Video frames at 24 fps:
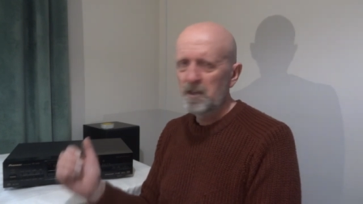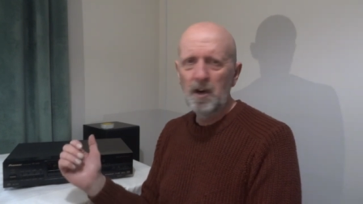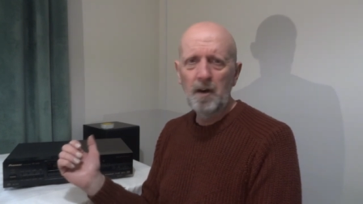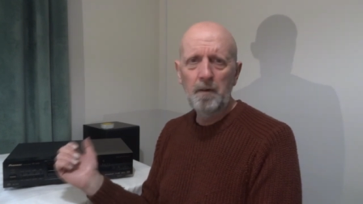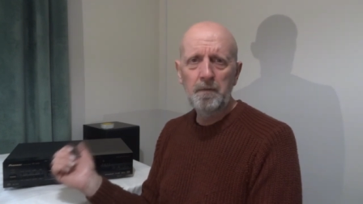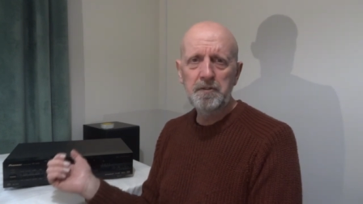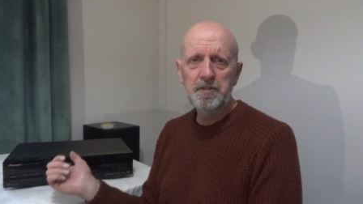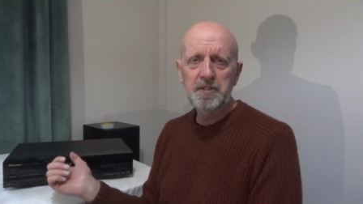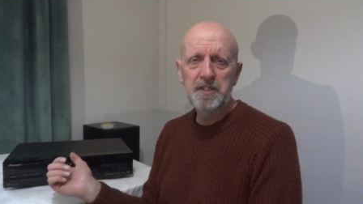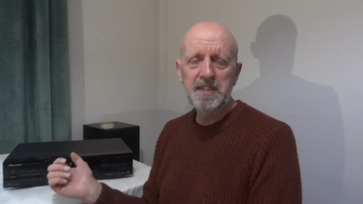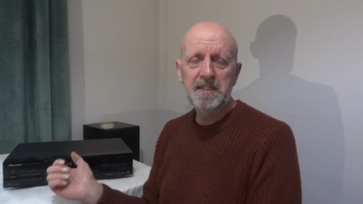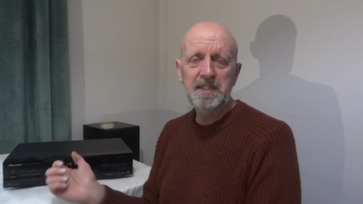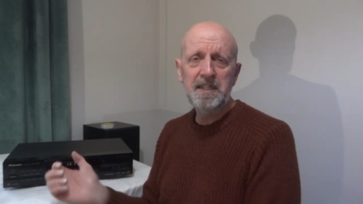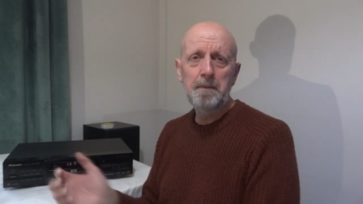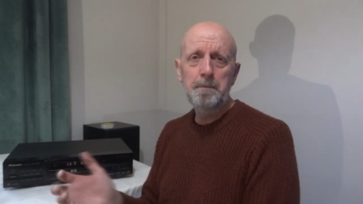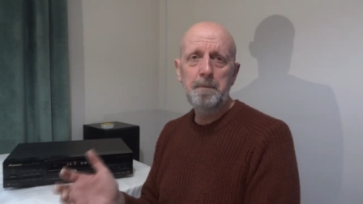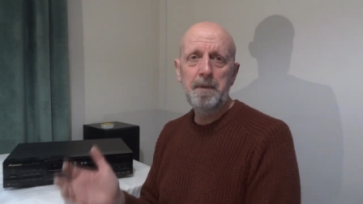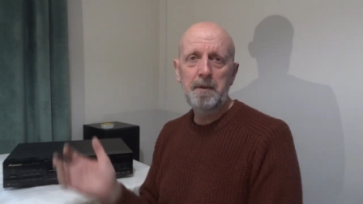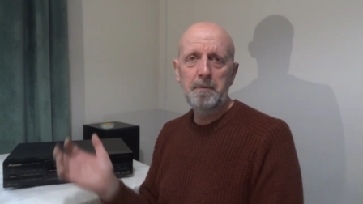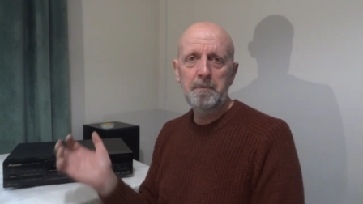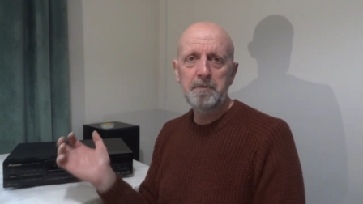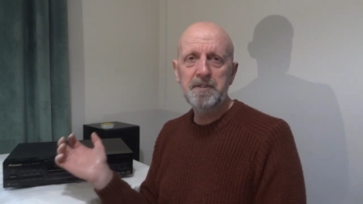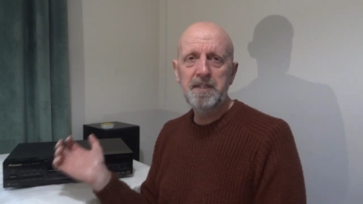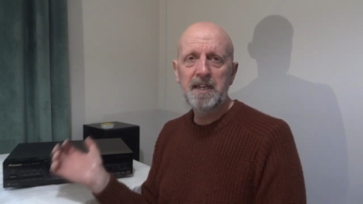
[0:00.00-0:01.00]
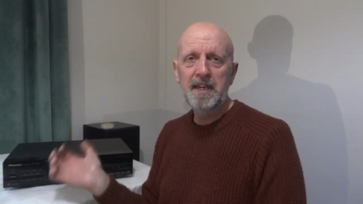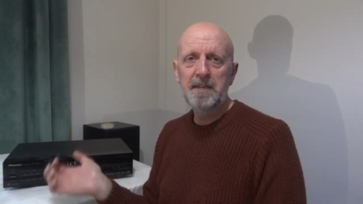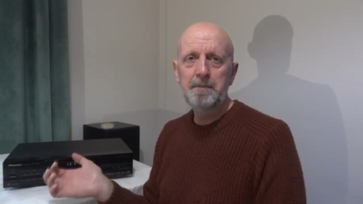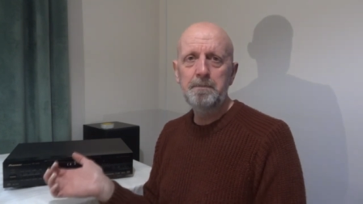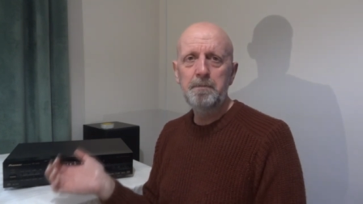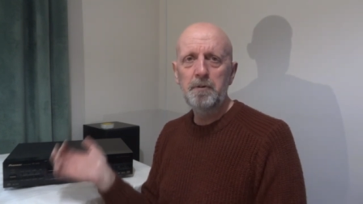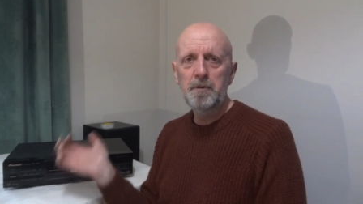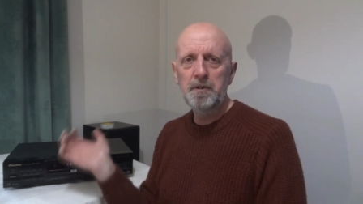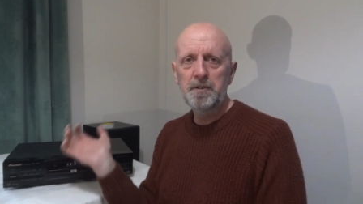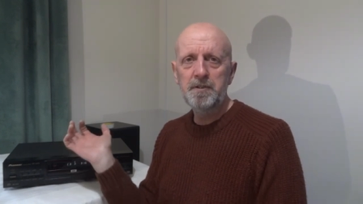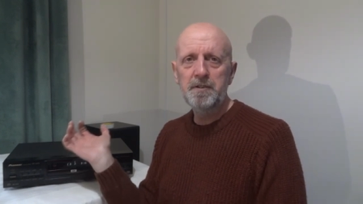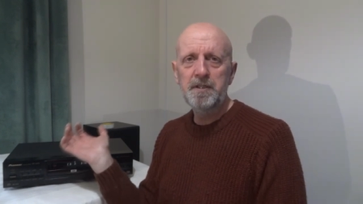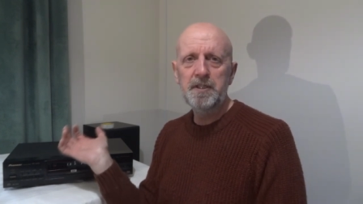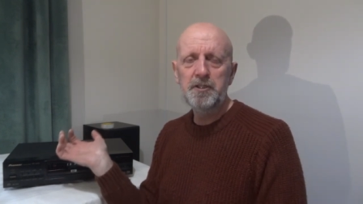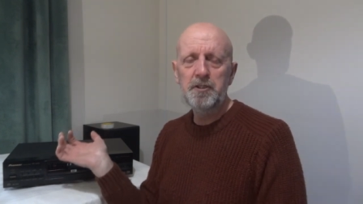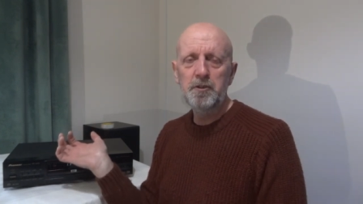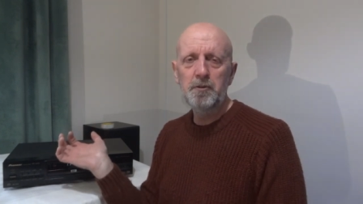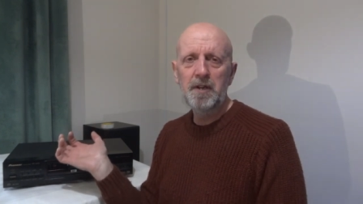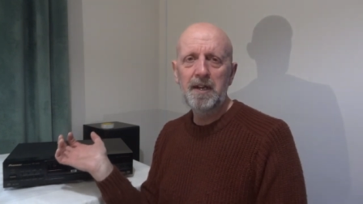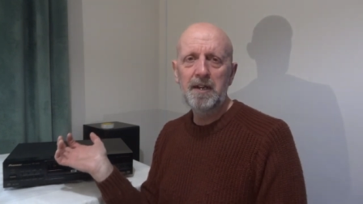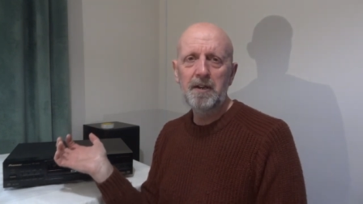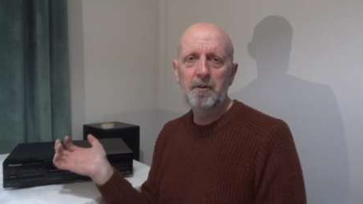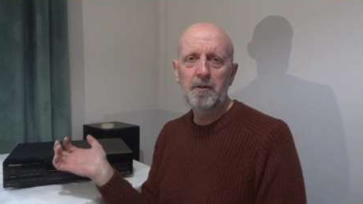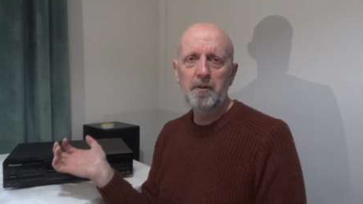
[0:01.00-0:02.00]
Obviously, some people say put a
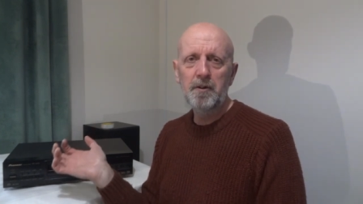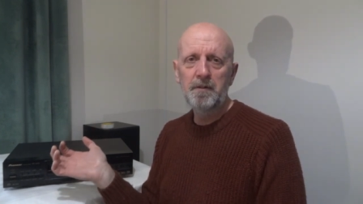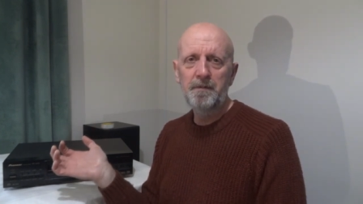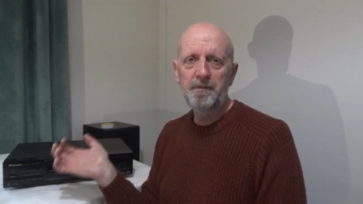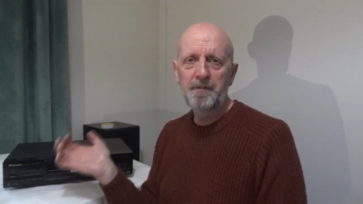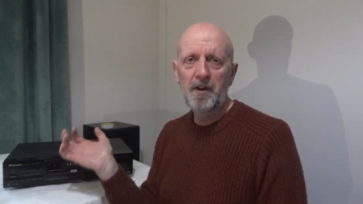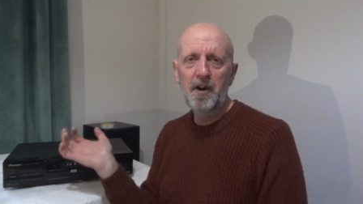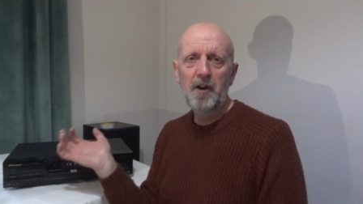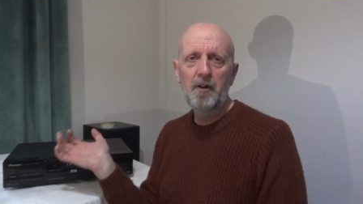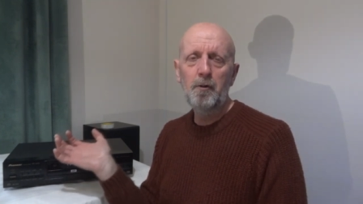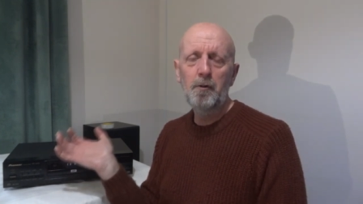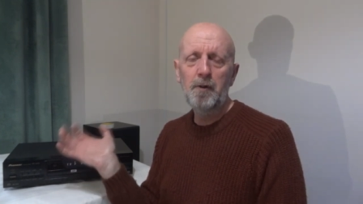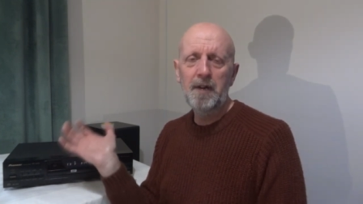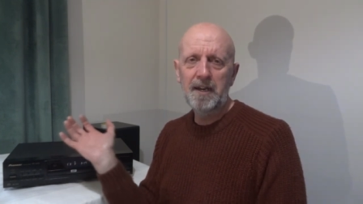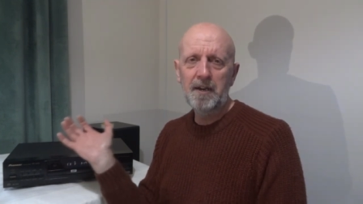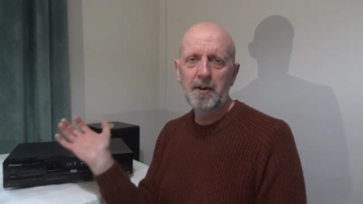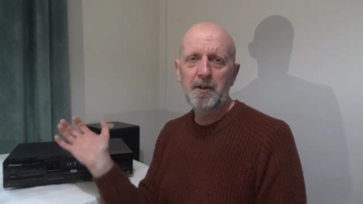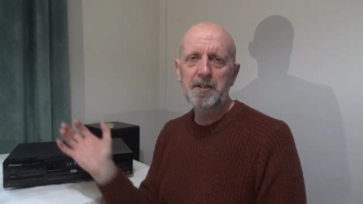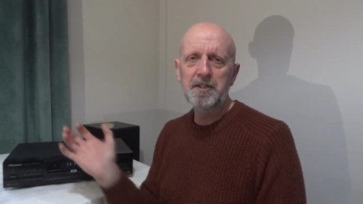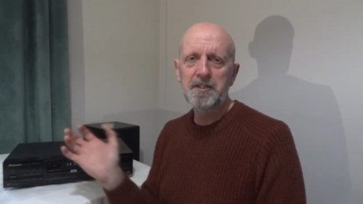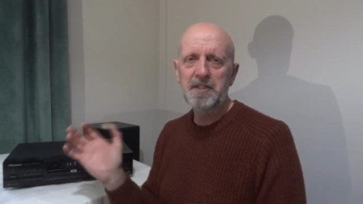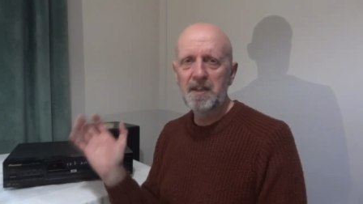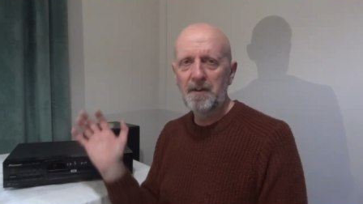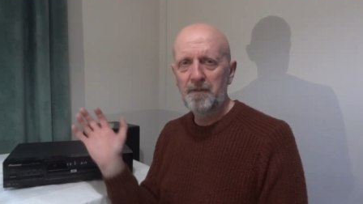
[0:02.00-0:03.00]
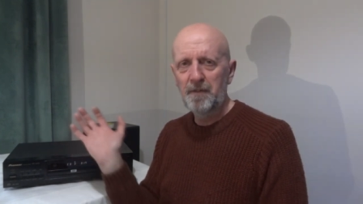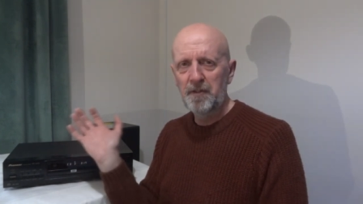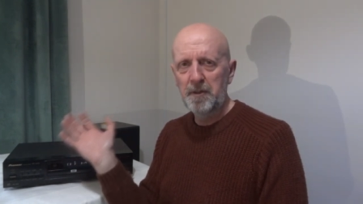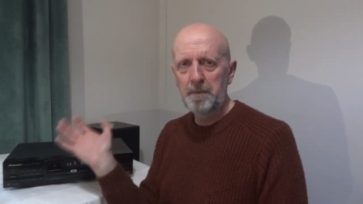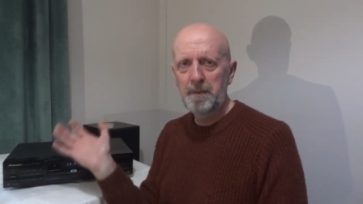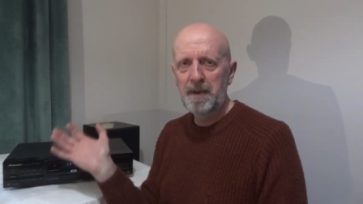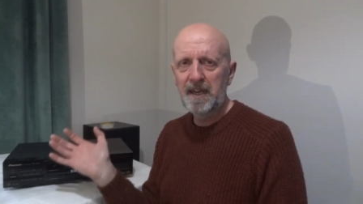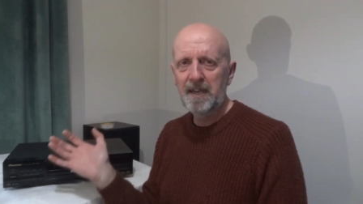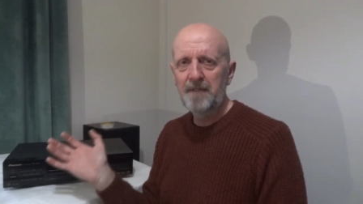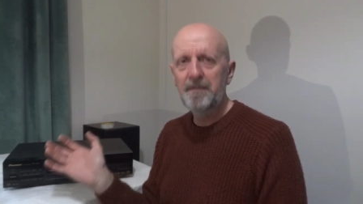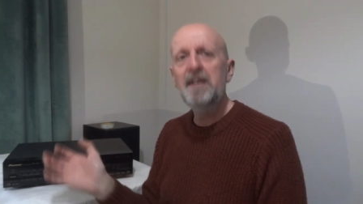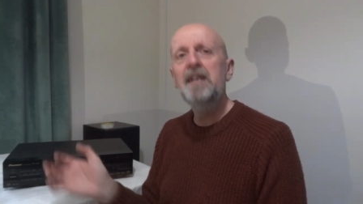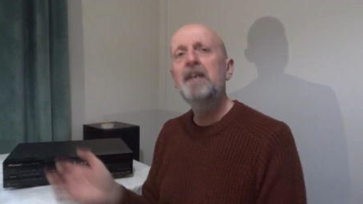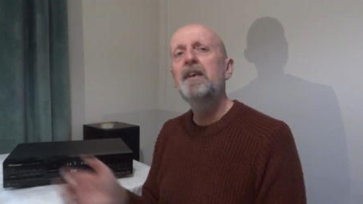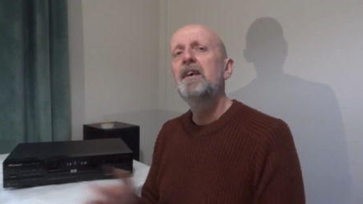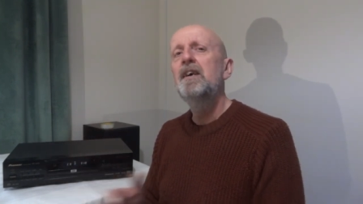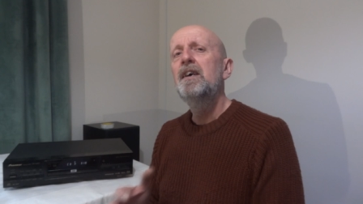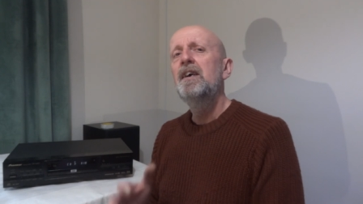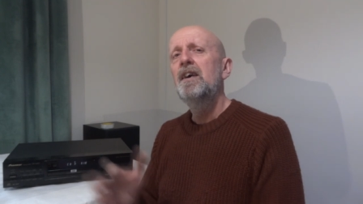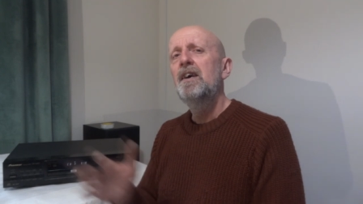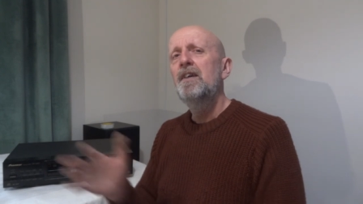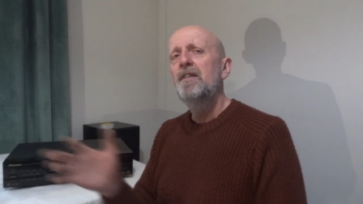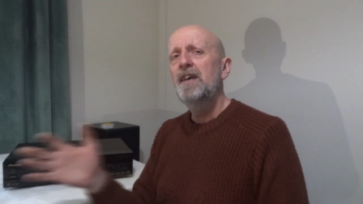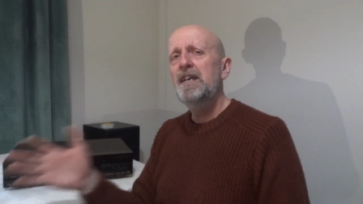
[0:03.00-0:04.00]
digital analog converter, all that kind of stuff in the back of it.
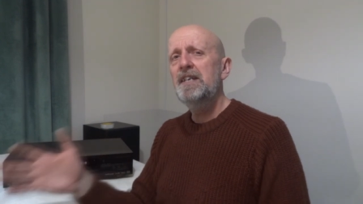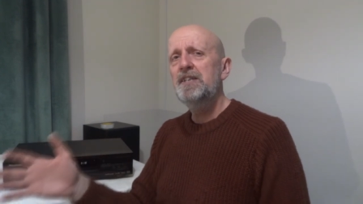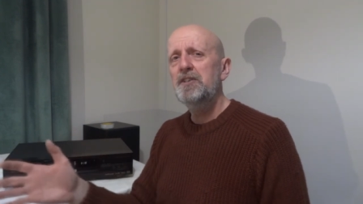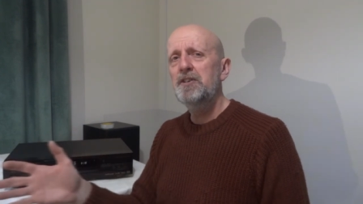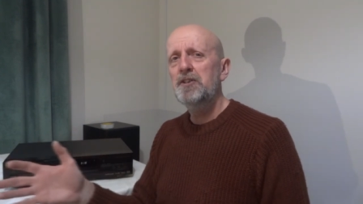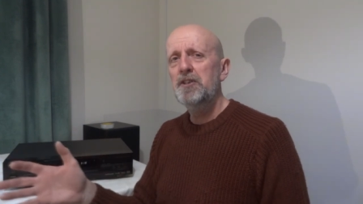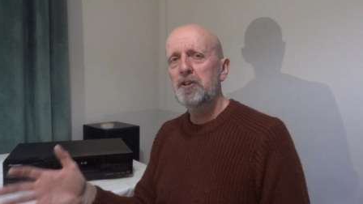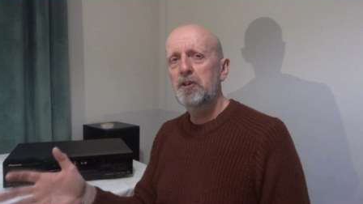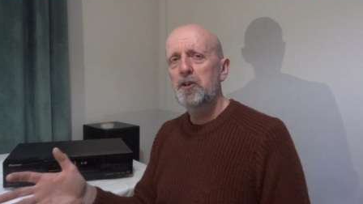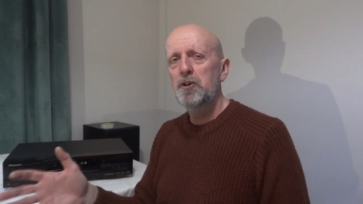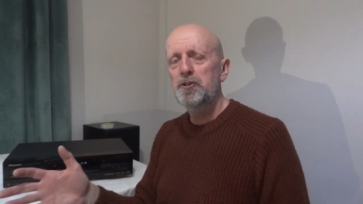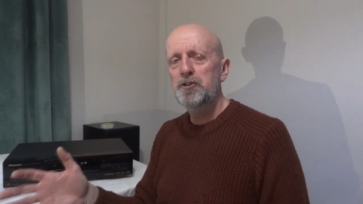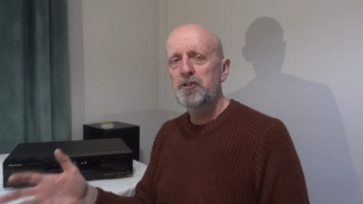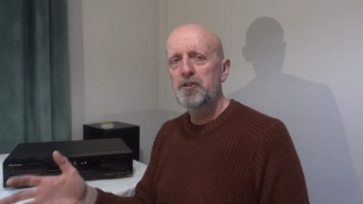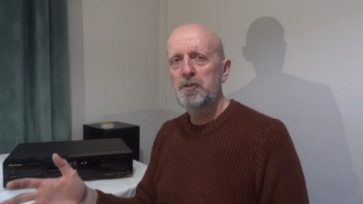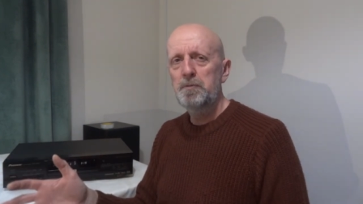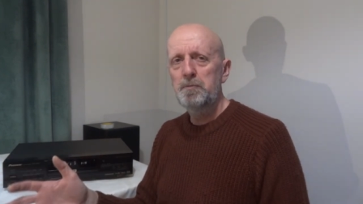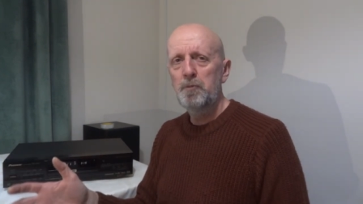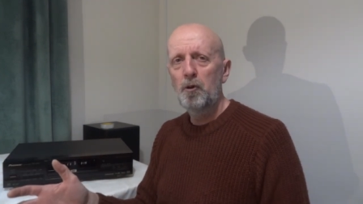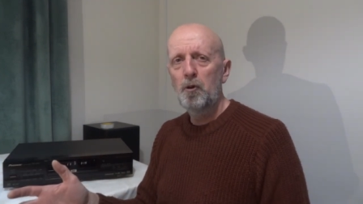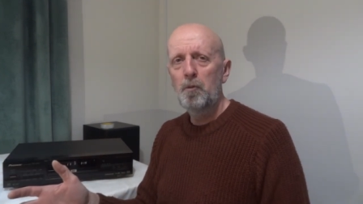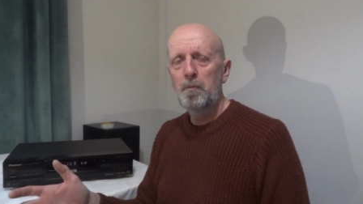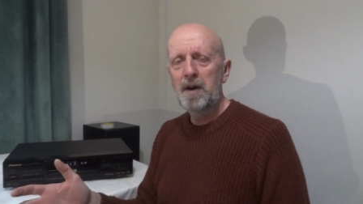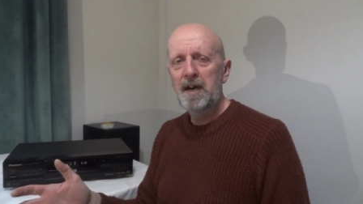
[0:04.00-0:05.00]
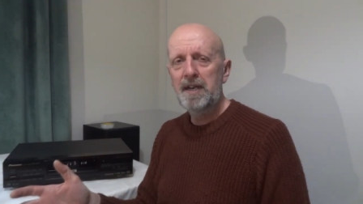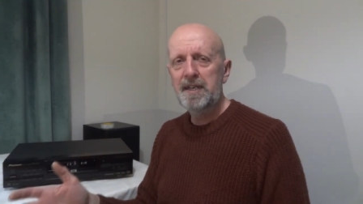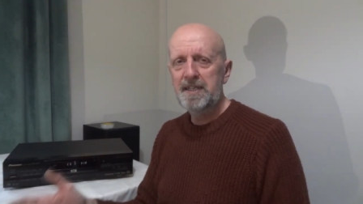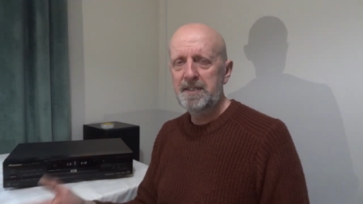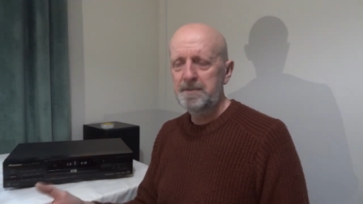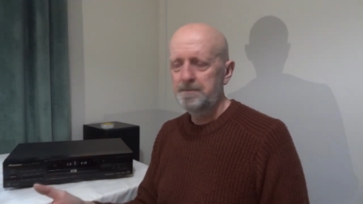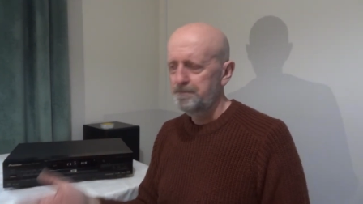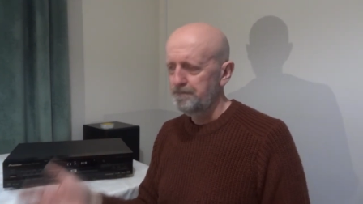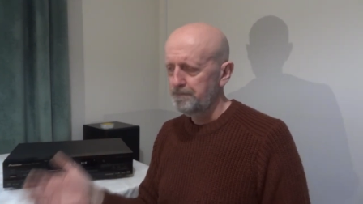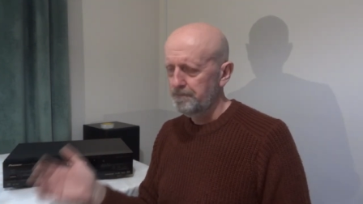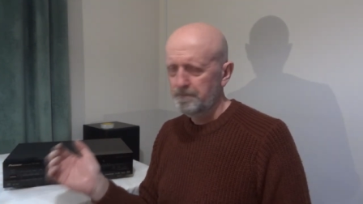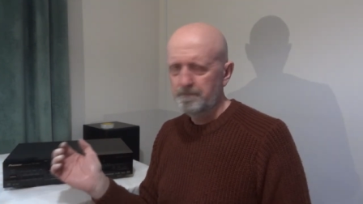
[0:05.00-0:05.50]
That's going to cost you more money